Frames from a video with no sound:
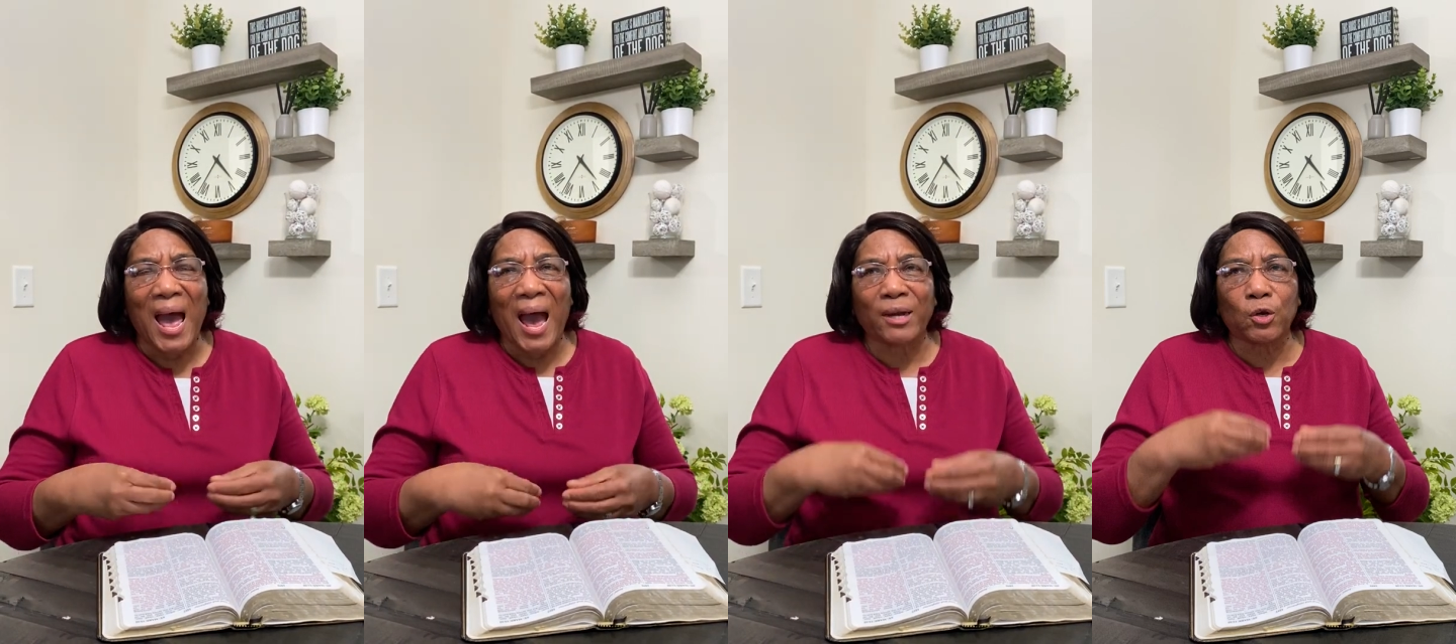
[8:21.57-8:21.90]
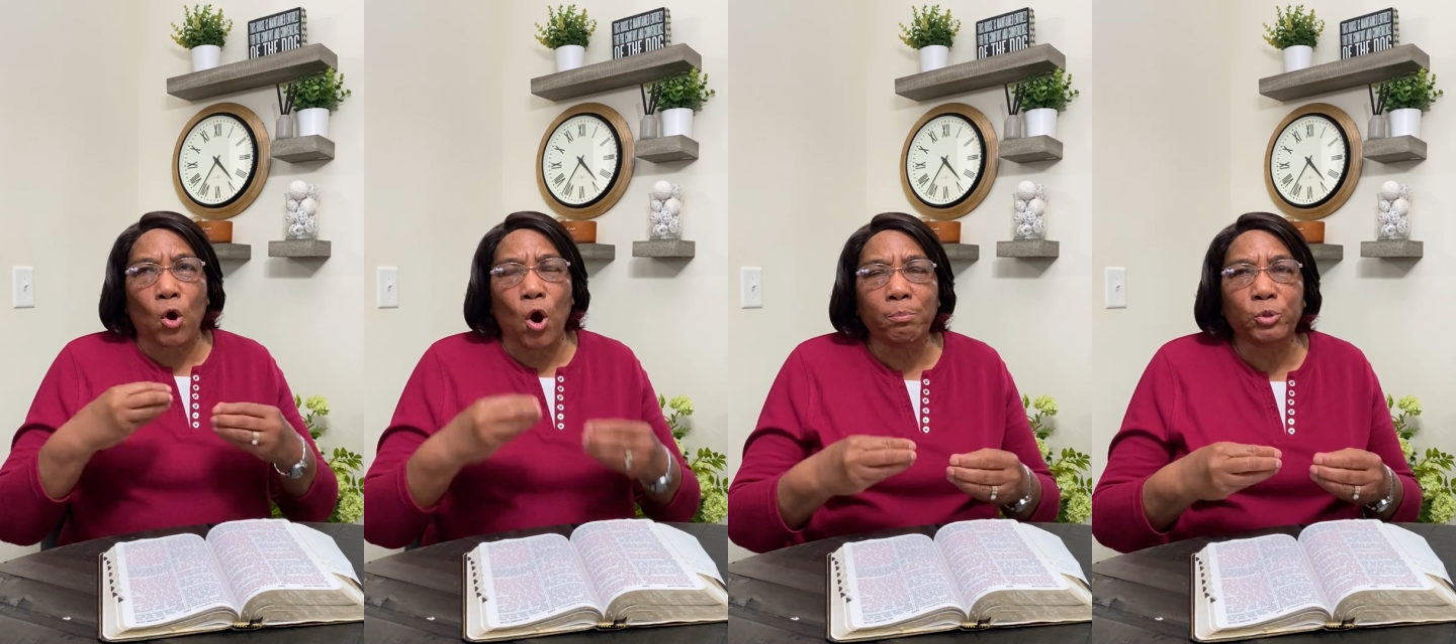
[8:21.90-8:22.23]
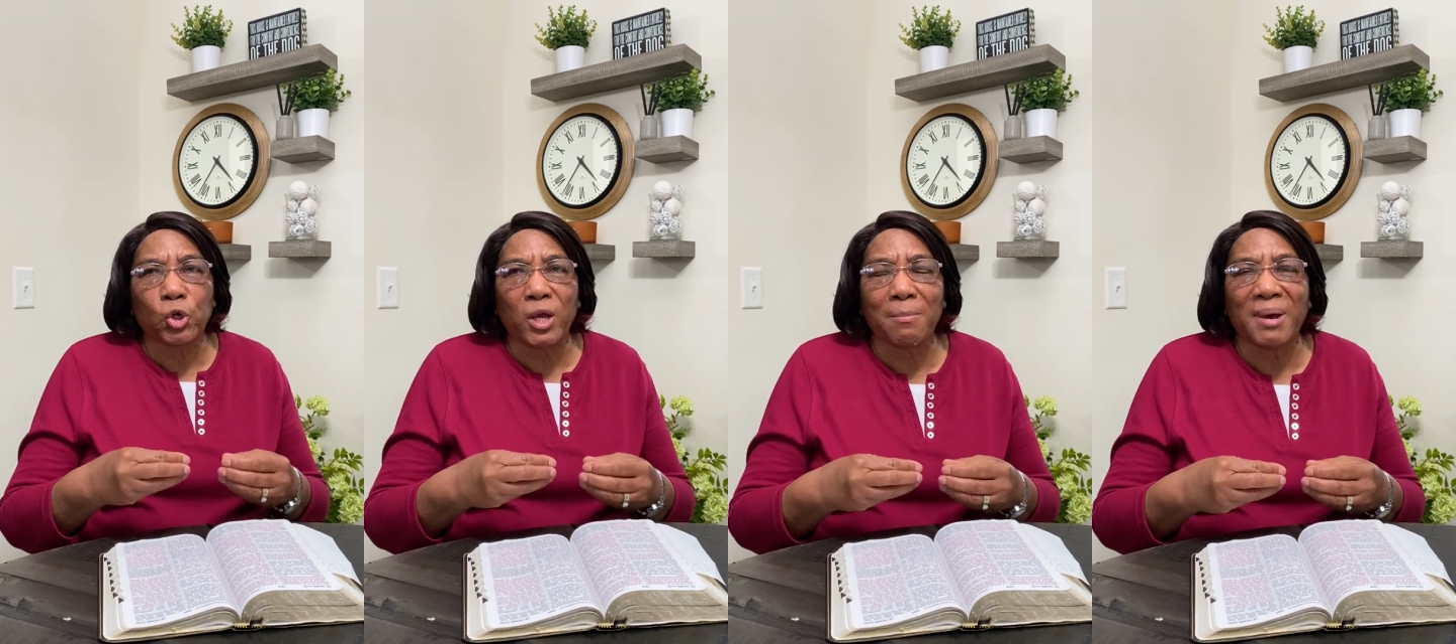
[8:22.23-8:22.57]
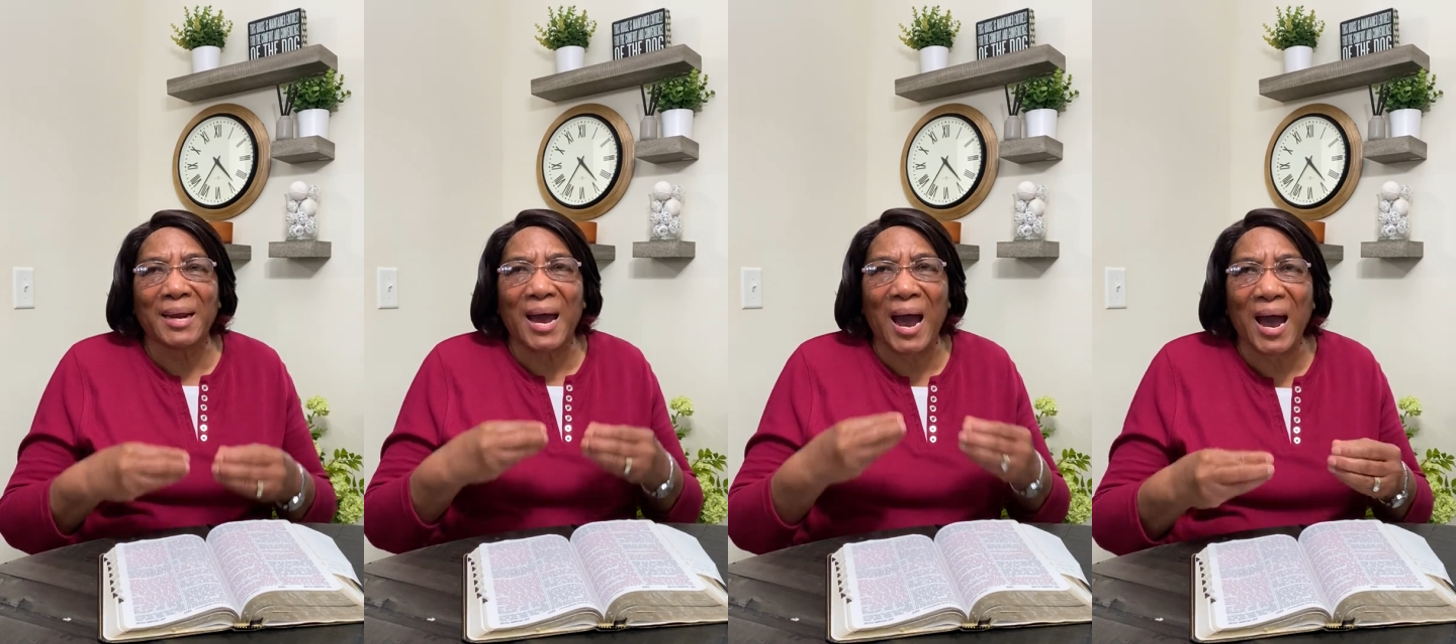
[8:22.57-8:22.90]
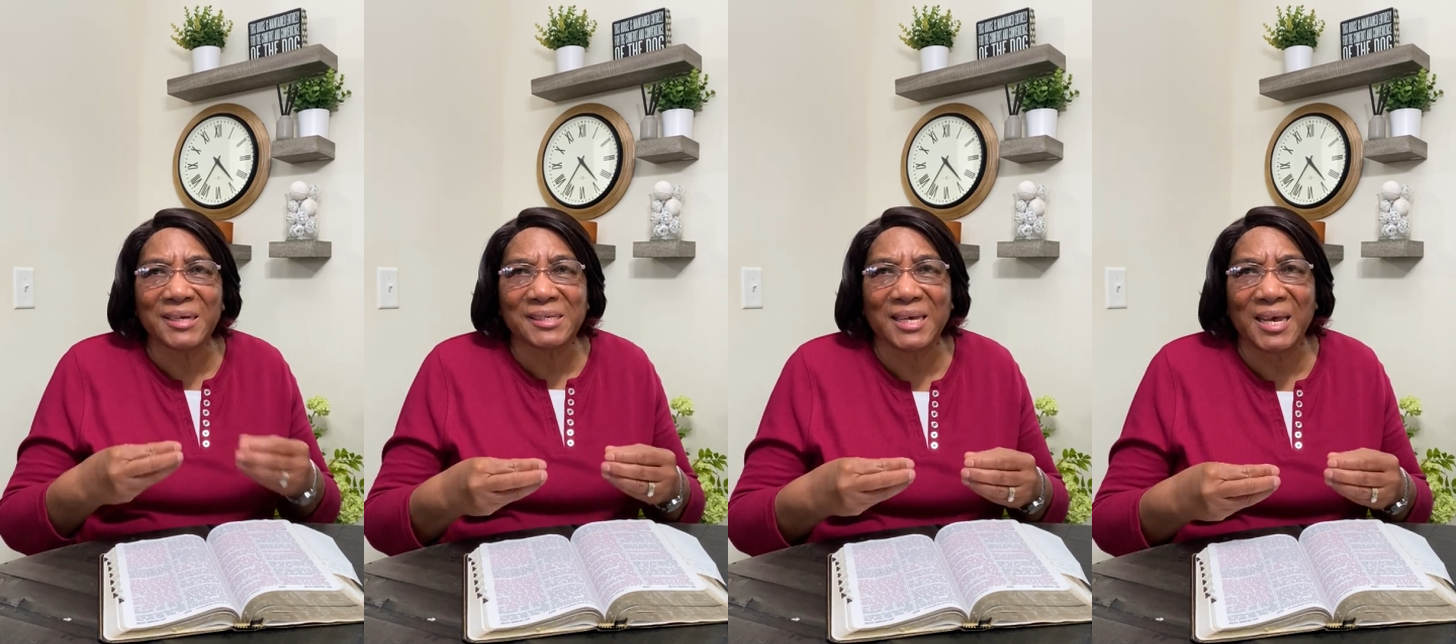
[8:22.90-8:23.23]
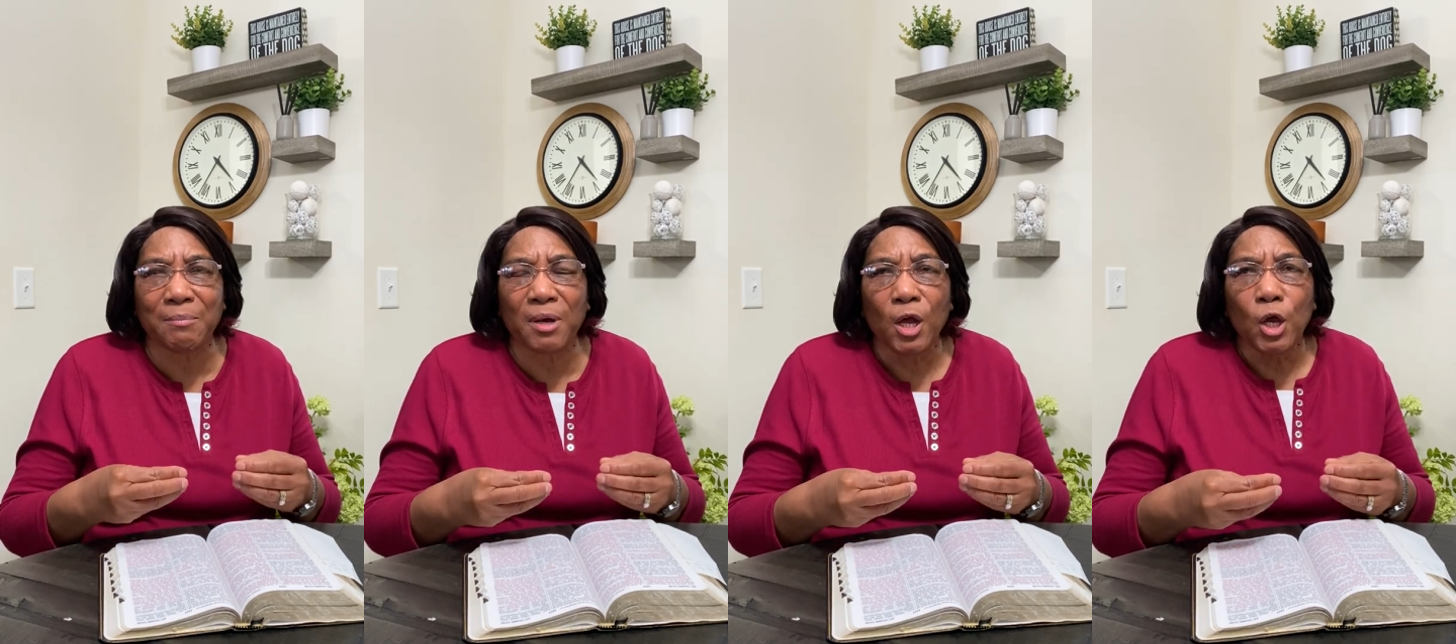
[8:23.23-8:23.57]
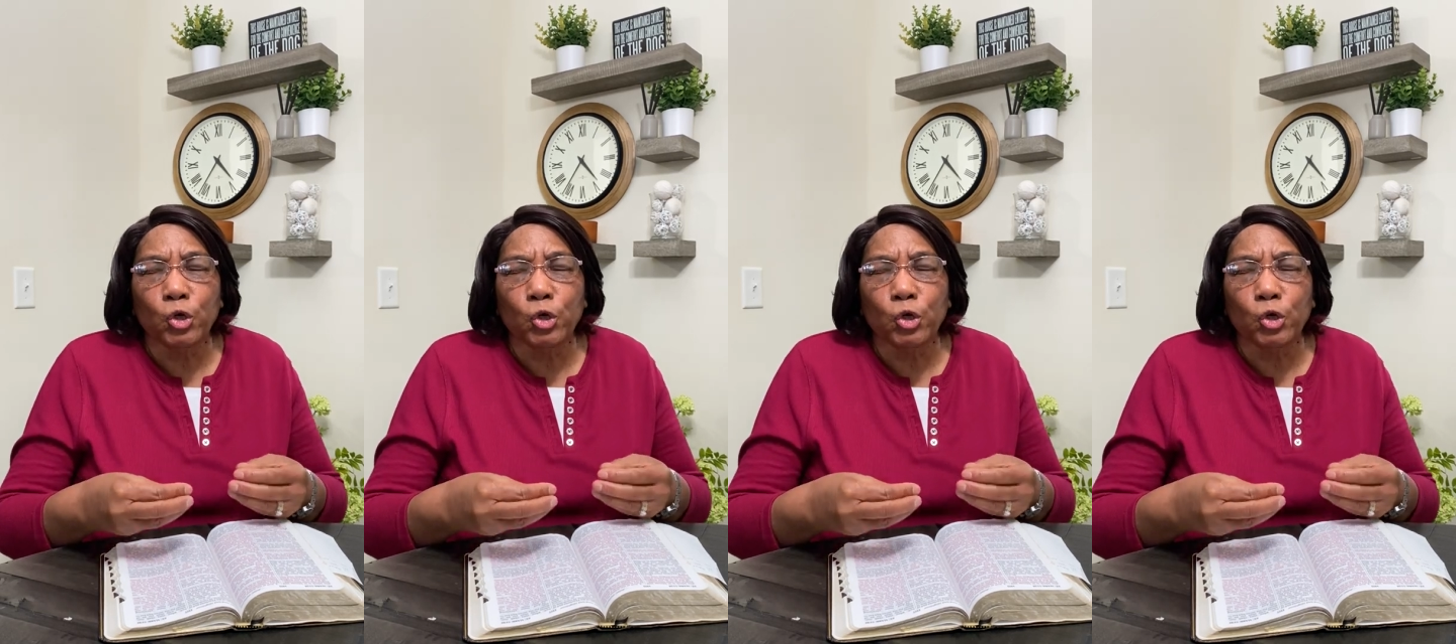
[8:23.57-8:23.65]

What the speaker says: and come to him and ask him